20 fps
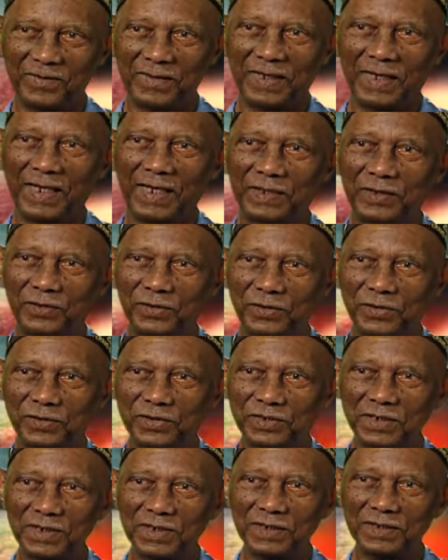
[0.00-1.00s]
all you could
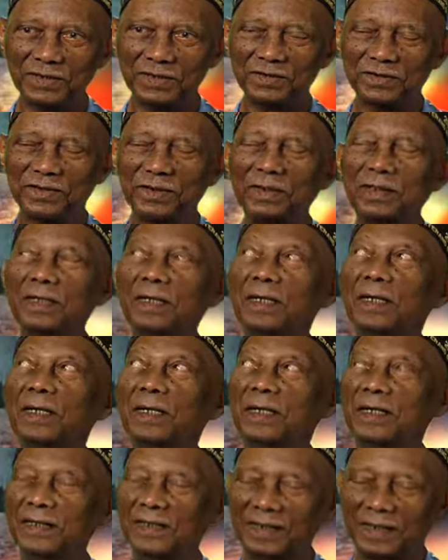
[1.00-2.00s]
see is
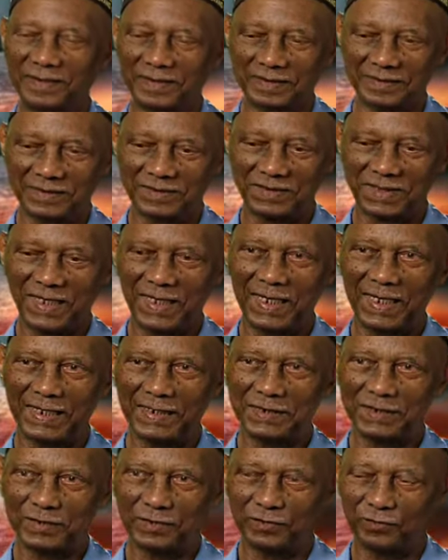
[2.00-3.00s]

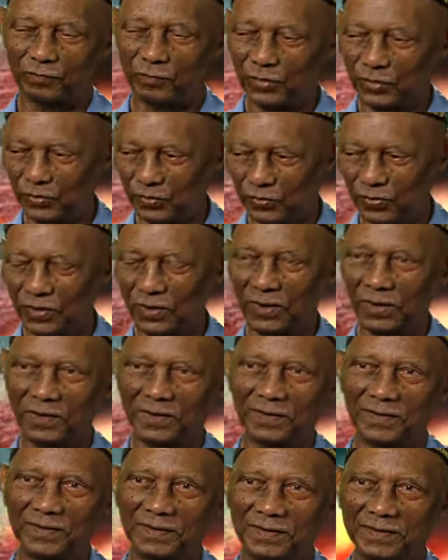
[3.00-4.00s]
skies and blue
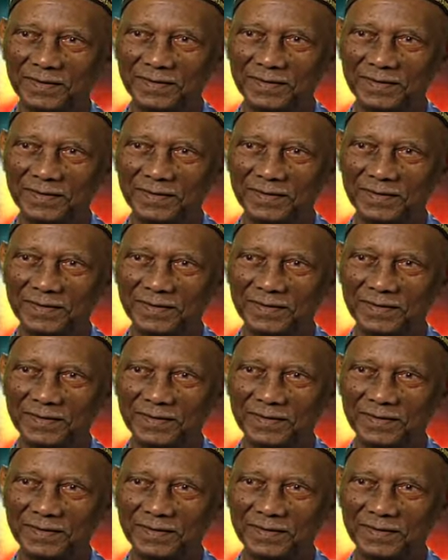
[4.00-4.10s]
water,